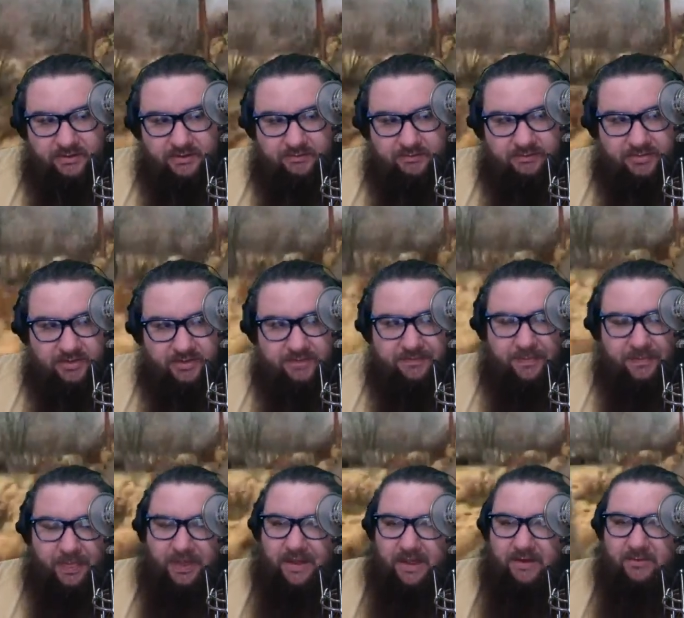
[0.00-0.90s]
but
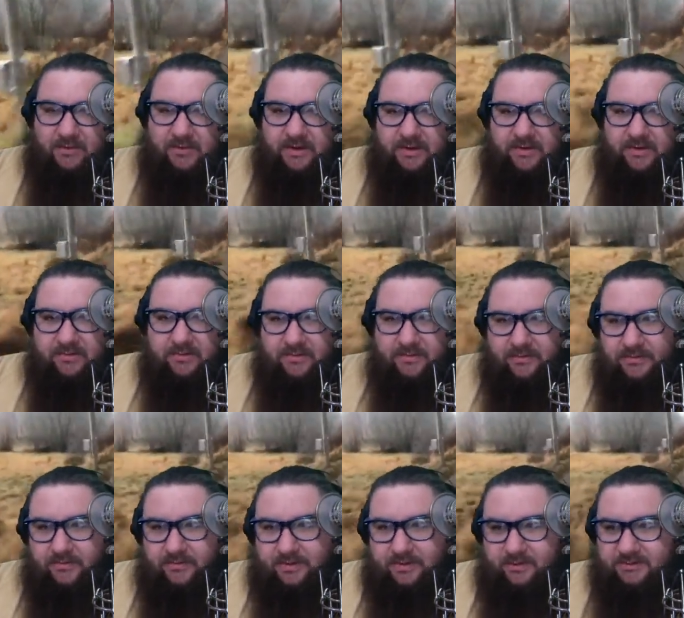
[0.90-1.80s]
I don't know.
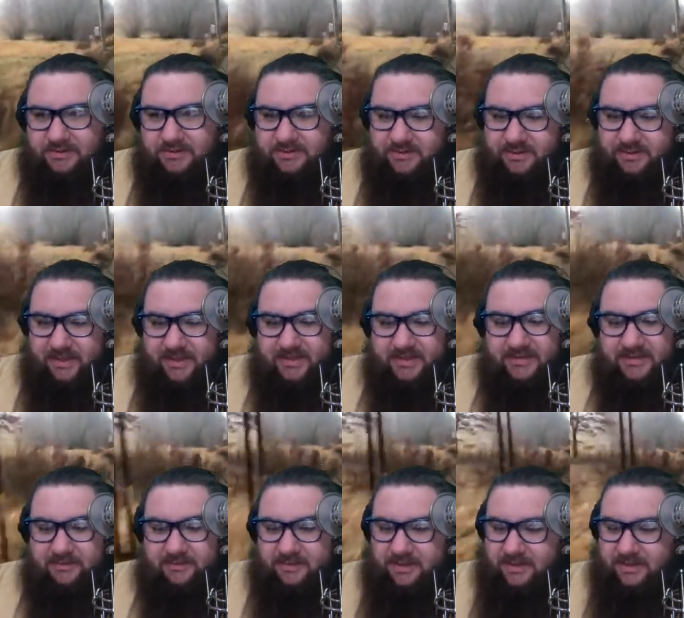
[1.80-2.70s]
I'm just
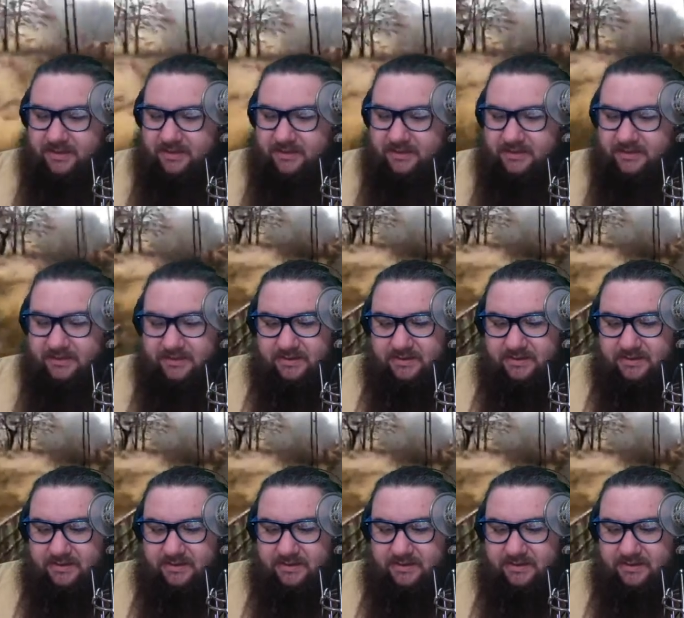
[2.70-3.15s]
lazy, man.